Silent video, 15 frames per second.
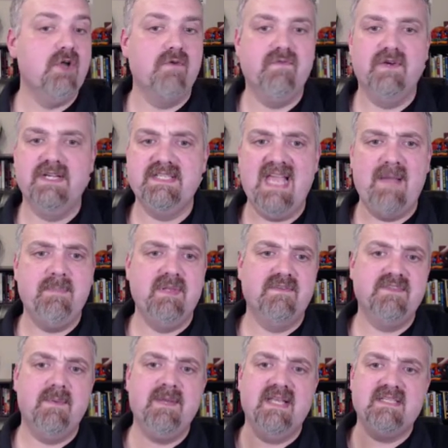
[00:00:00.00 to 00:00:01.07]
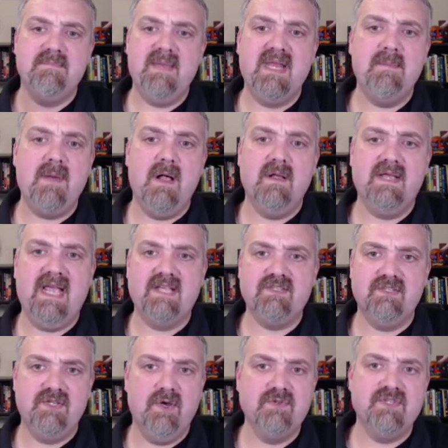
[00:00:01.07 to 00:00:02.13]
So for example, if someone has a metabolic
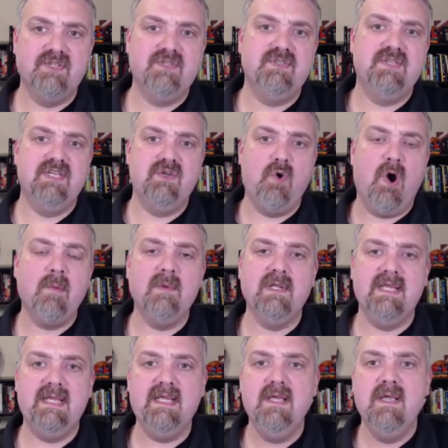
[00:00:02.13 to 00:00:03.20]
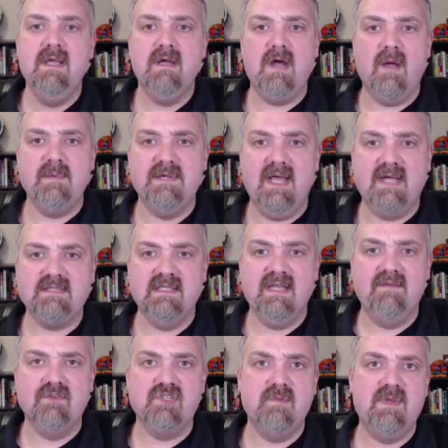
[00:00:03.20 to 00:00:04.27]
acidosis, you see normally carbon
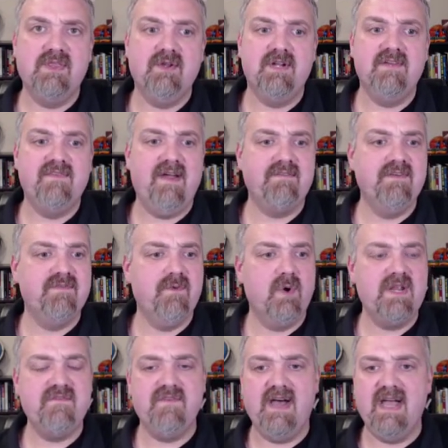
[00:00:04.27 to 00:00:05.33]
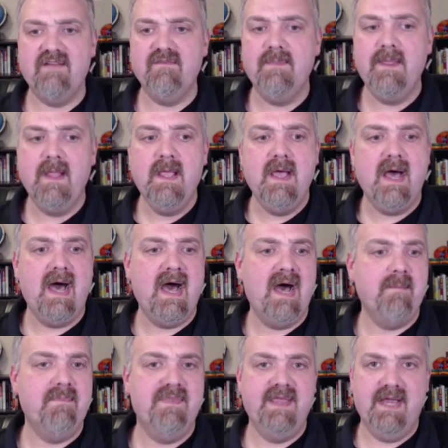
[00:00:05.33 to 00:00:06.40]
dioxide levels should be thirty-five to forty-five.
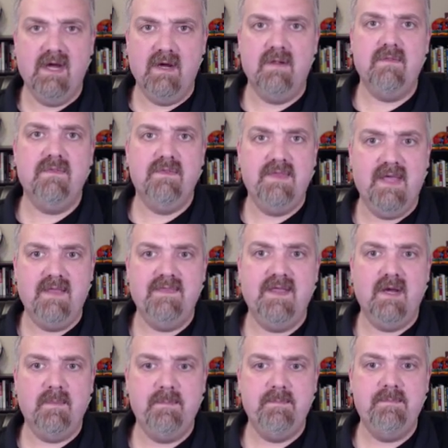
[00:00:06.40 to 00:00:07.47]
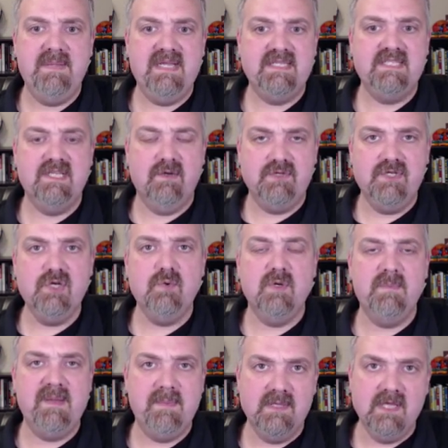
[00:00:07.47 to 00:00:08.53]
Um, their, the, their P C O
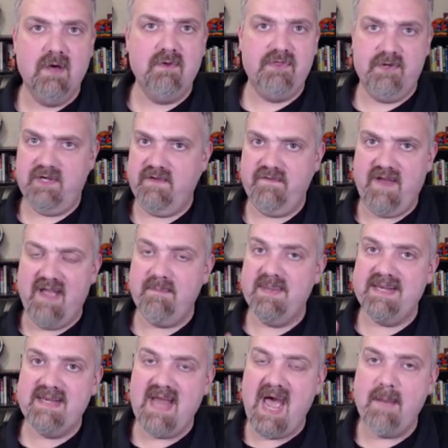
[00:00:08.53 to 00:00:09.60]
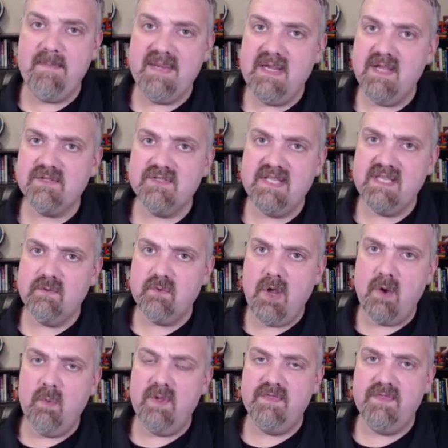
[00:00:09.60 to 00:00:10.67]
two would be below thirty-five, but not because there's
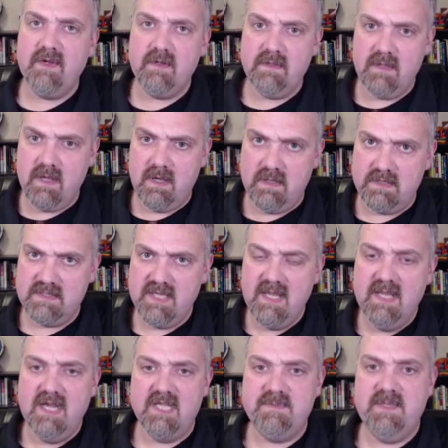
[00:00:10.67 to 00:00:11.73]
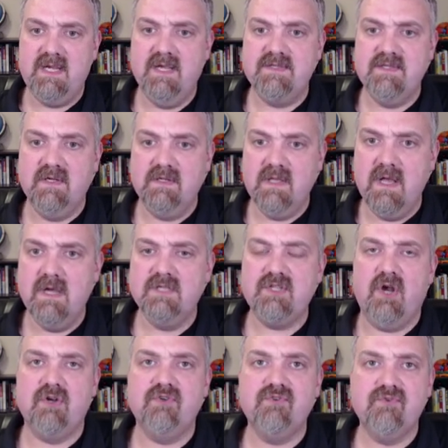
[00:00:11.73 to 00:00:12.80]
anything wrong with their lungs. It's because their
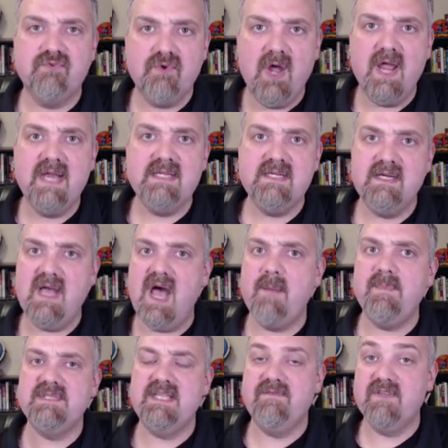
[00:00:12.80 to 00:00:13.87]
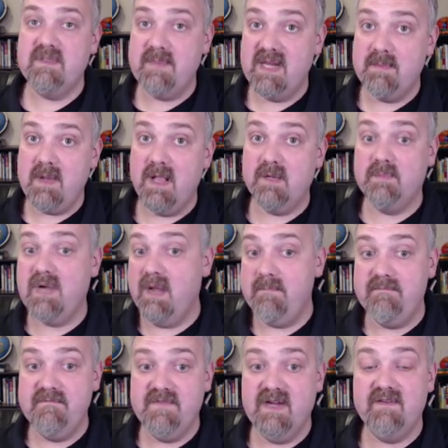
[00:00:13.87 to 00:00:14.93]
lungs are trying to compensate for the metabolic
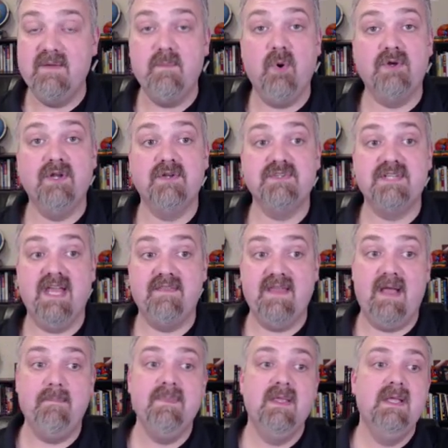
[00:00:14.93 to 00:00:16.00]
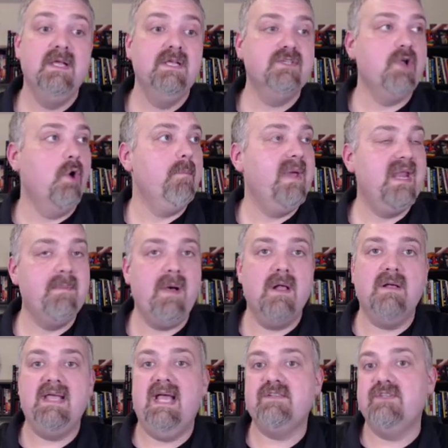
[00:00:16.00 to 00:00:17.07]
problem. Very, very important to understand that. So
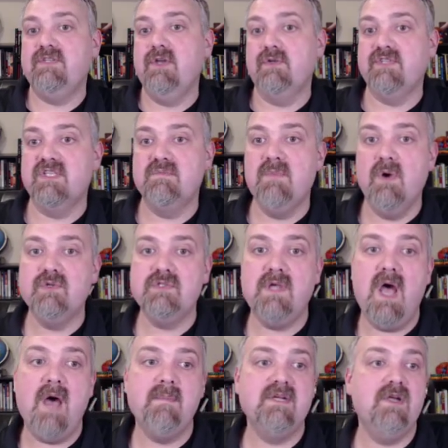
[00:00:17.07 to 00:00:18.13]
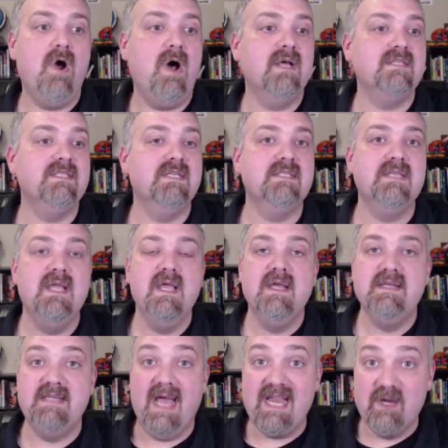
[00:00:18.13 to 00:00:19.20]
metabolic acidosis, most common causes,
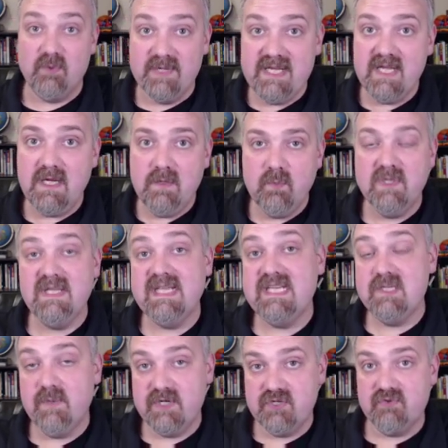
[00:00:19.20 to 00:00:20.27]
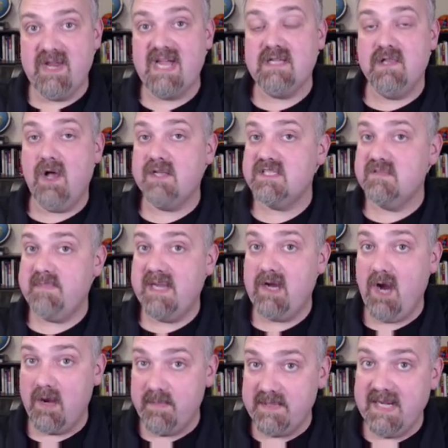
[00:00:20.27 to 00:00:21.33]
diarrhea would lead to a direct loss of
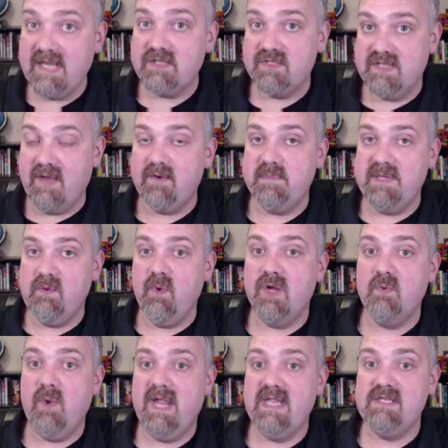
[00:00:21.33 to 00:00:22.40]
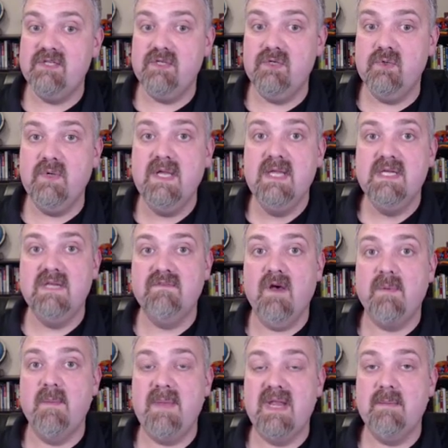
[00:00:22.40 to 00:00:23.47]
bicarbonate. So that would be one way to
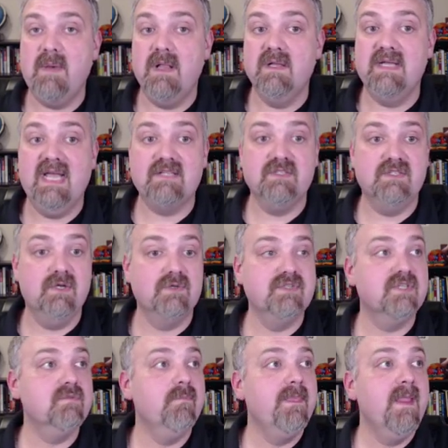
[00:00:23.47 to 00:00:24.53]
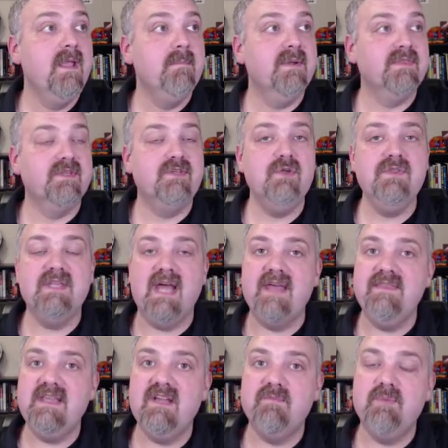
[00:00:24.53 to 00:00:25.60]
develop a metabolic acidosis. But the two
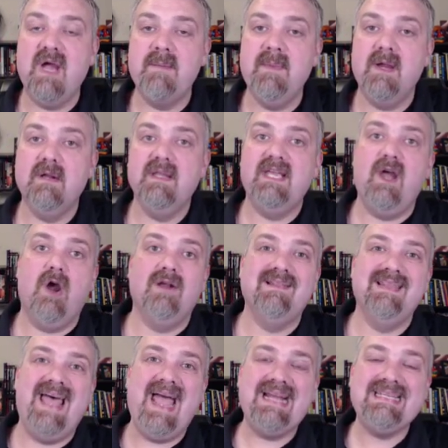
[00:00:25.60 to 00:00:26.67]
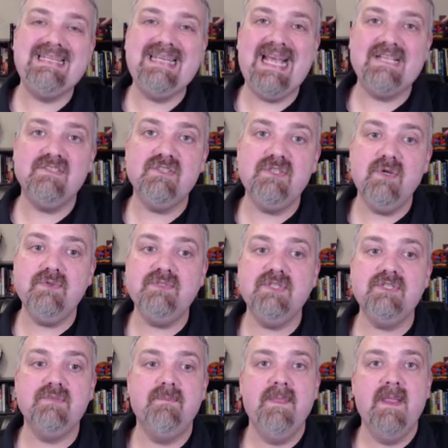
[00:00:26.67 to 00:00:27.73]
that I think of primarily are lactic lactic
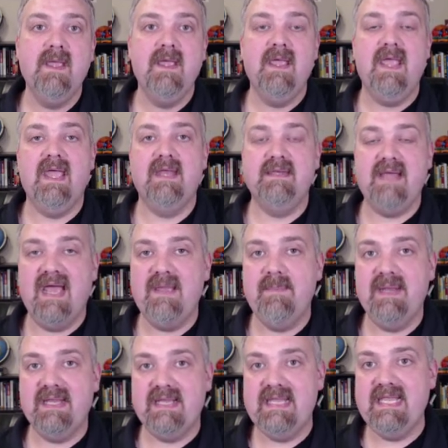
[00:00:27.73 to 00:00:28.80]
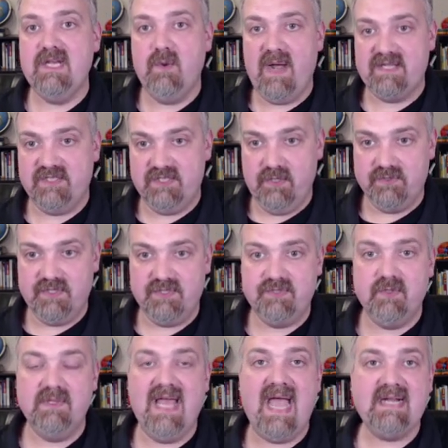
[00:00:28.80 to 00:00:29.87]
acidosis and diabetic
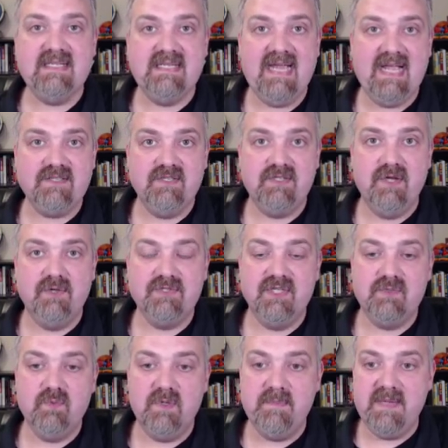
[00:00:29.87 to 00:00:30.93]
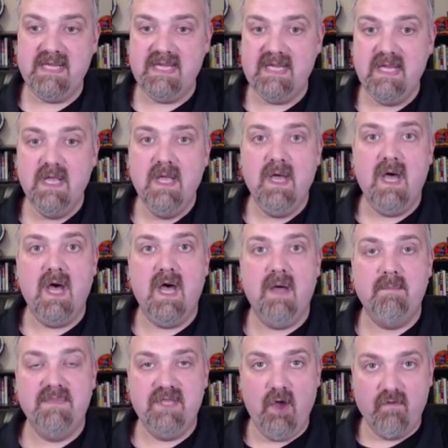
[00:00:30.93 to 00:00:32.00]
ketoacidosis. So lactic acidosis would be
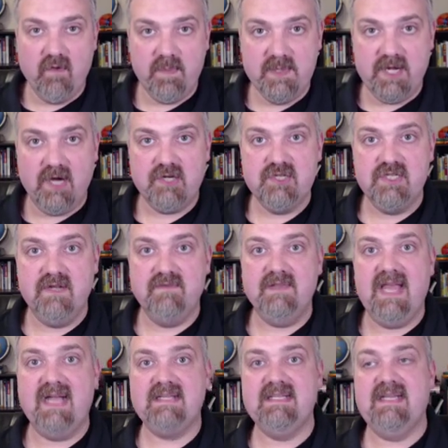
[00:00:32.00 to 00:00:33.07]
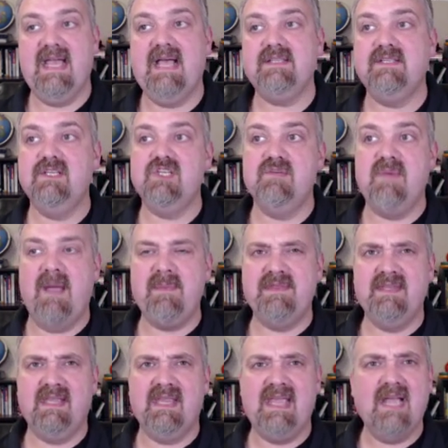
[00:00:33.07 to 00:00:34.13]
um, the overproduction of lactic acid. You
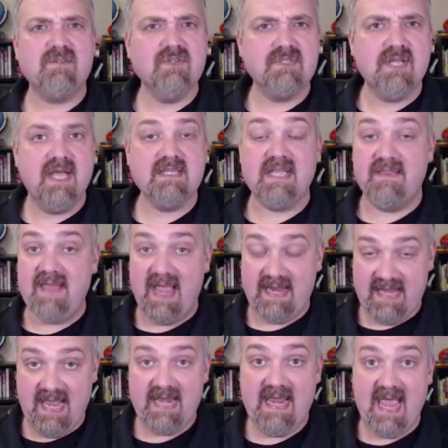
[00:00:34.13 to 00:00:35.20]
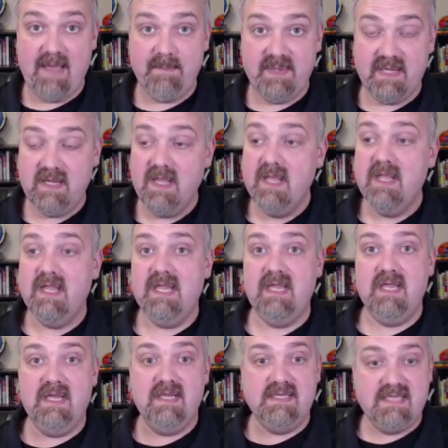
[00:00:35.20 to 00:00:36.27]
might be thinking exercise, and that can happen.
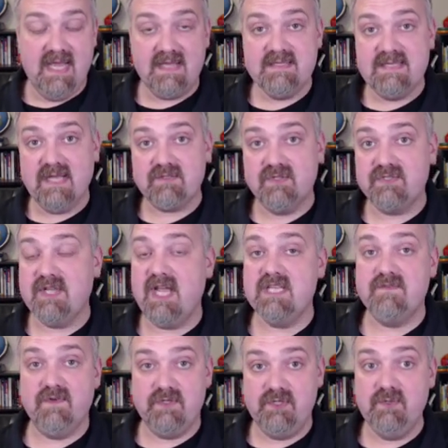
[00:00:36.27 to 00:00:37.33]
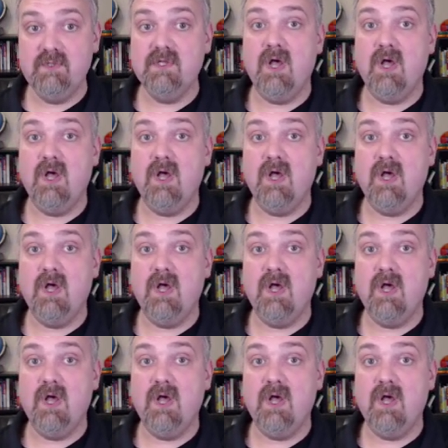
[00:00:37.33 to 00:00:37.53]
Intense exercise for